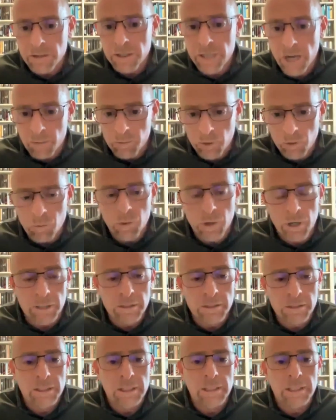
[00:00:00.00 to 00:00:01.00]
Number
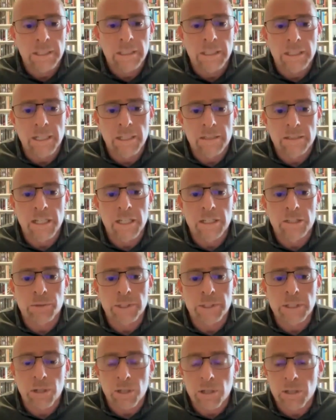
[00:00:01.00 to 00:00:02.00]
one is it's
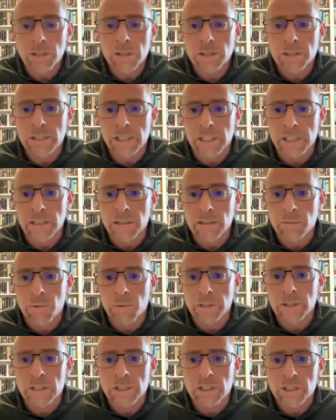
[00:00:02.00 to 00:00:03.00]
rehearsing
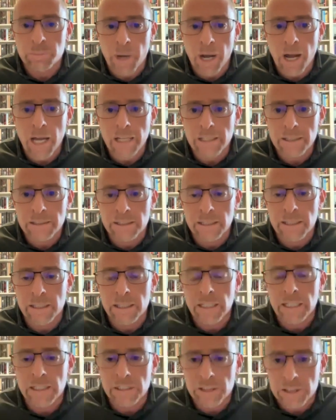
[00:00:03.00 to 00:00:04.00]
what the spies did
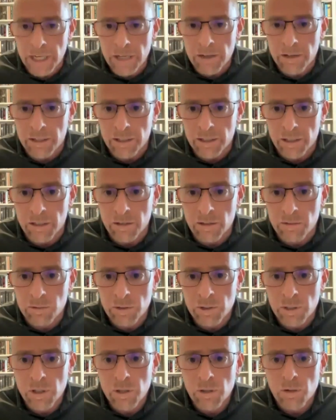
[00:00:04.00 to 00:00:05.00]
in Jericho.
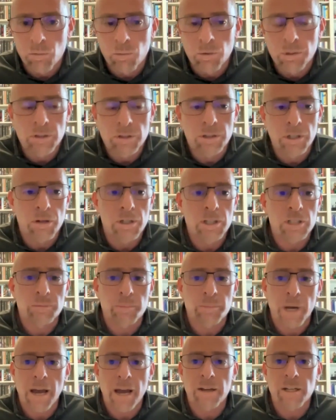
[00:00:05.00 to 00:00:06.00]
When you go to
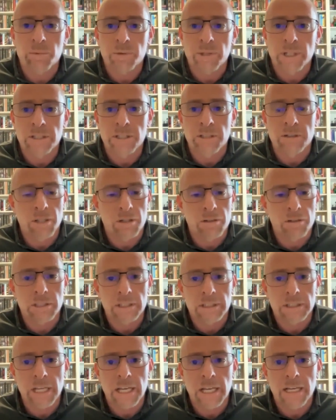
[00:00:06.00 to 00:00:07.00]
spy out a place, you don't
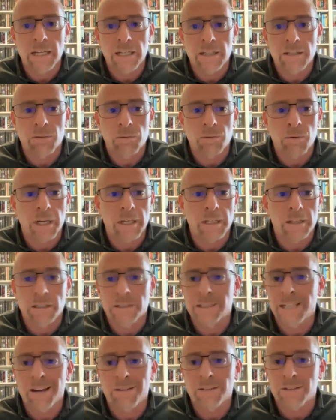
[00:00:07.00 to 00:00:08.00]
stay in the right the
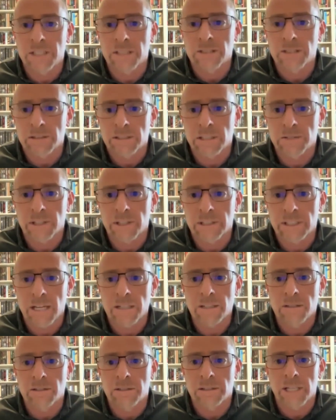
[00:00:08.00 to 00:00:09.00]
town center, stuff like
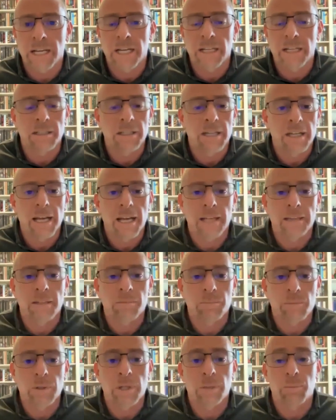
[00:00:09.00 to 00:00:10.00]
that. You stay at
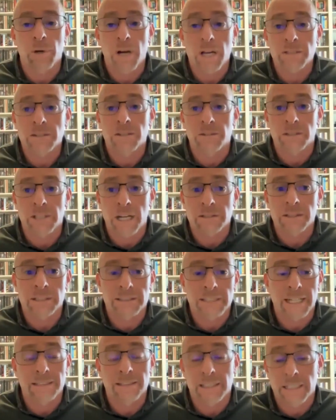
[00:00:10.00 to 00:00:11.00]
the, the prostitute's house
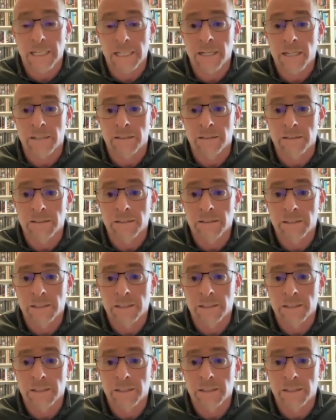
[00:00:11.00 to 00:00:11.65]
because that's the inn.